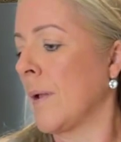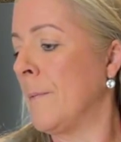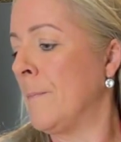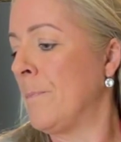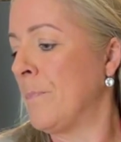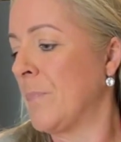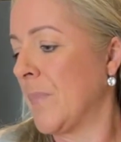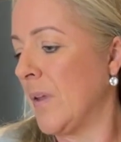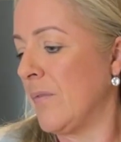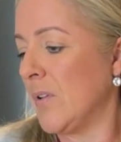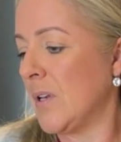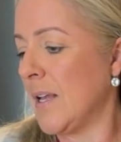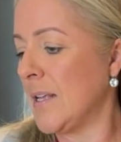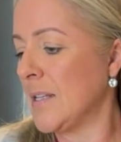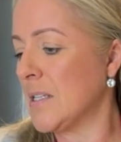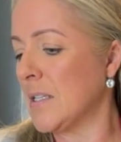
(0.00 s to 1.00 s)
let us know if you
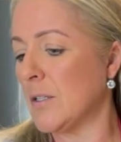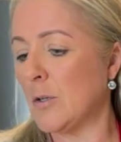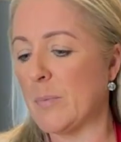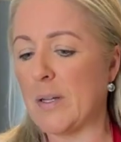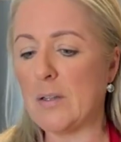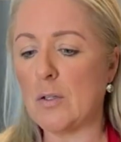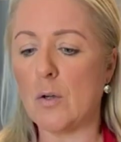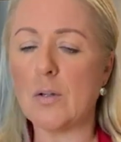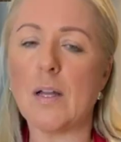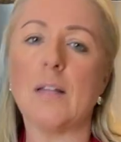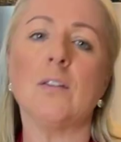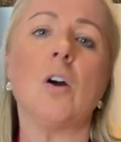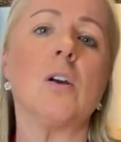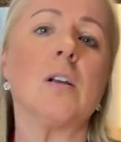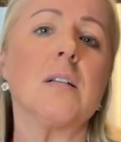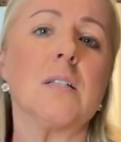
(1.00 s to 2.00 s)
have tried them and if you've done
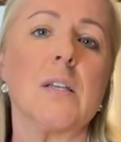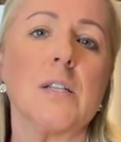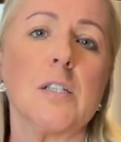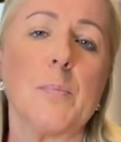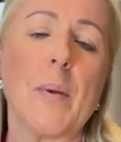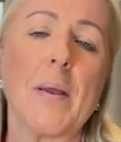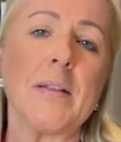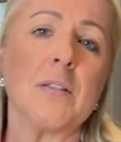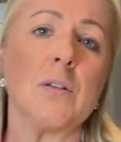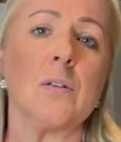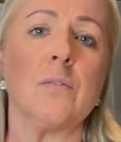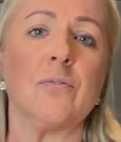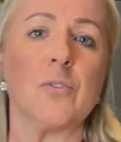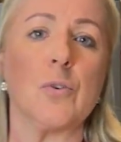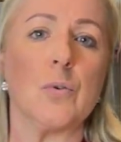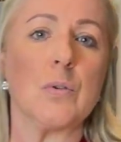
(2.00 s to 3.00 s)
different flavourings, because
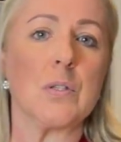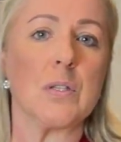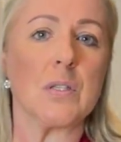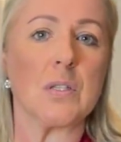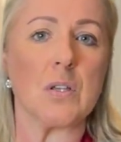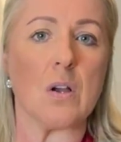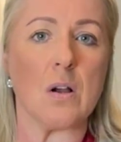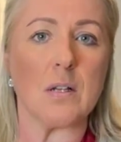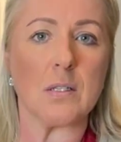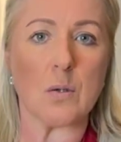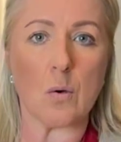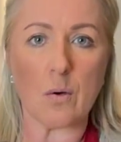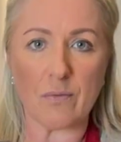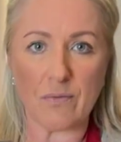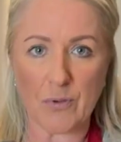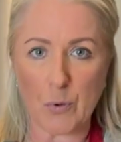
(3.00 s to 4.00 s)
I'd like to know that as well.
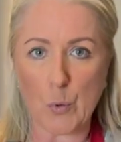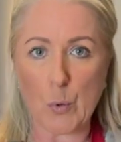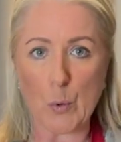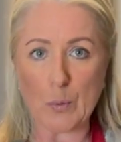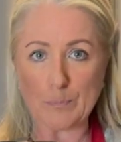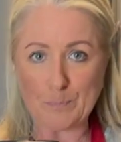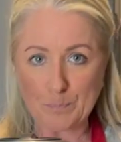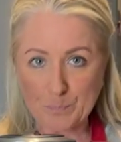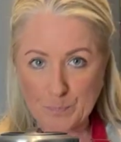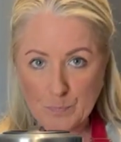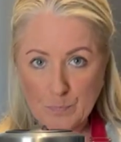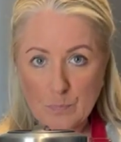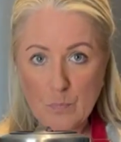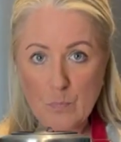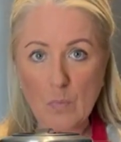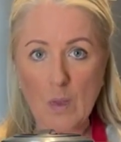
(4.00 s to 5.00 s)
Okay,
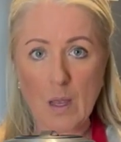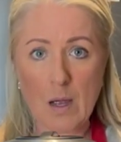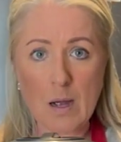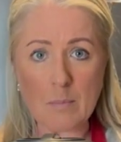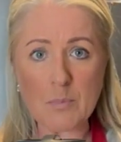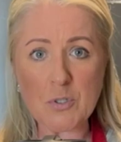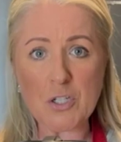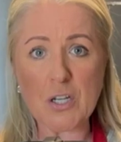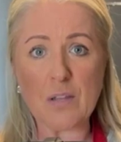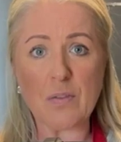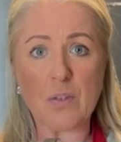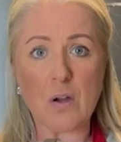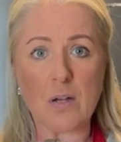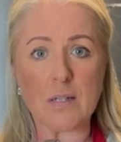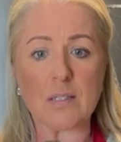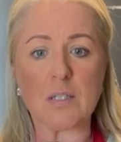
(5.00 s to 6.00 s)
we
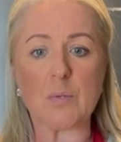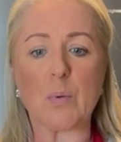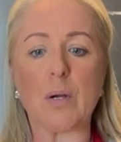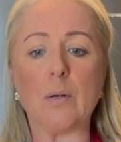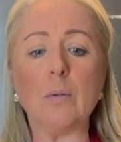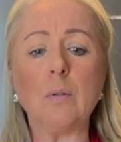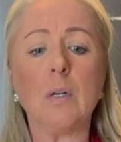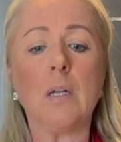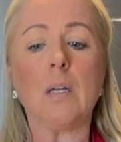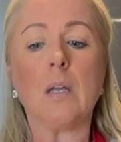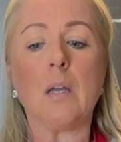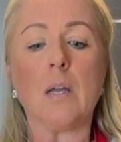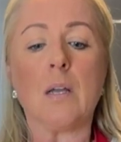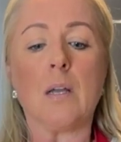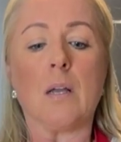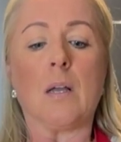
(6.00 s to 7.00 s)
are down
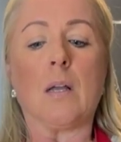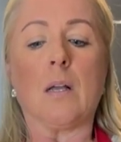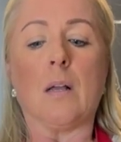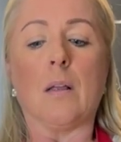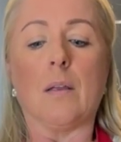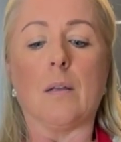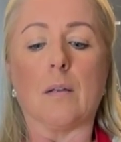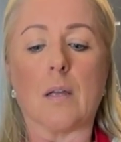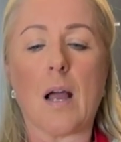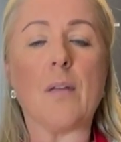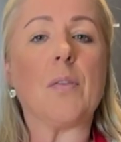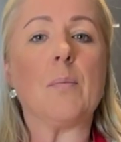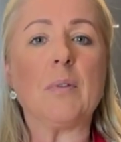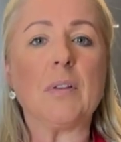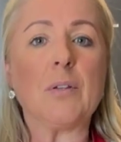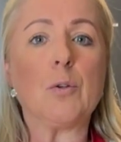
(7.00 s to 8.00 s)
to the wire
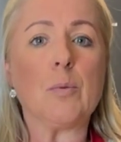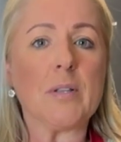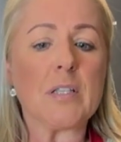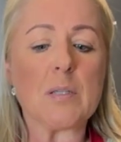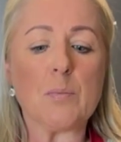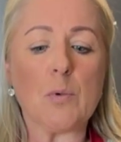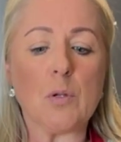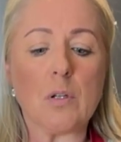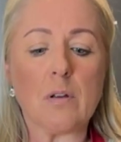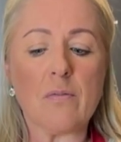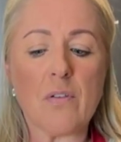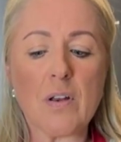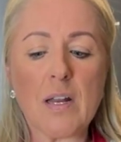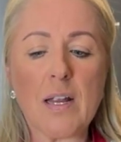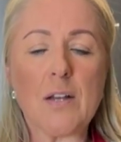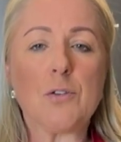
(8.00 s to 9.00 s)
now, I think, with
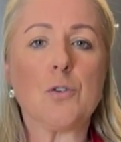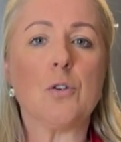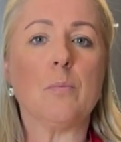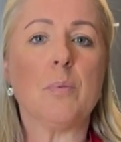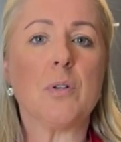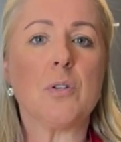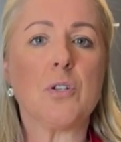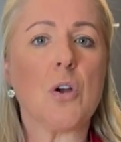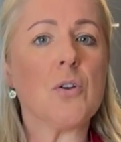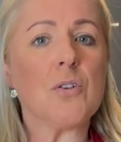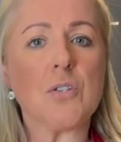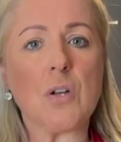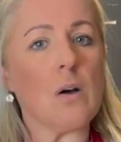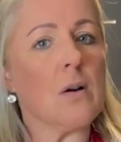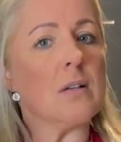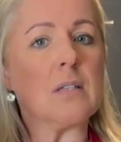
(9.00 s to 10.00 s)
this.
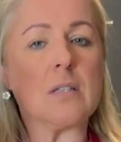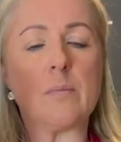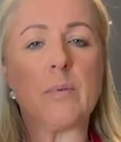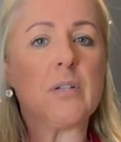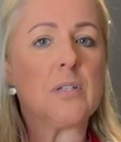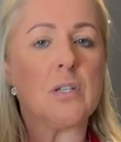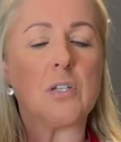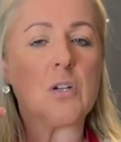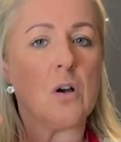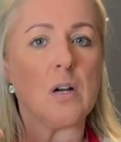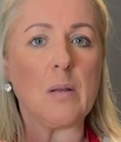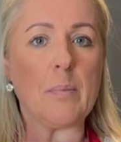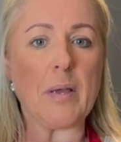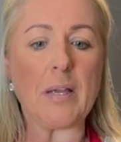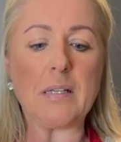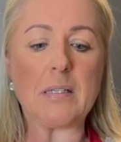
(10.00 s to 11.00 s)
I'm going to check
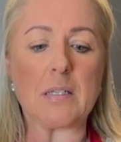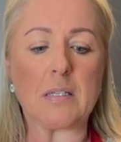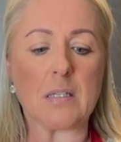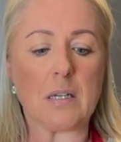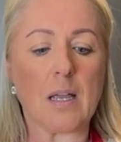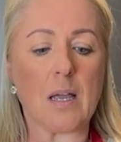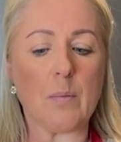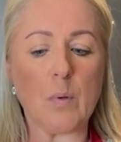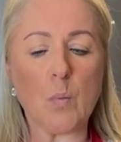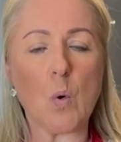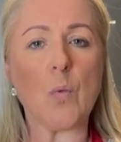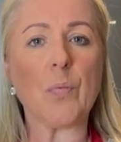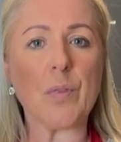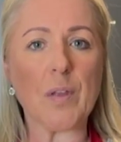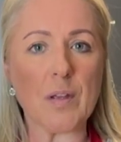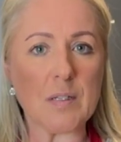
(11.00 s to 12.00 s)
whether we're done,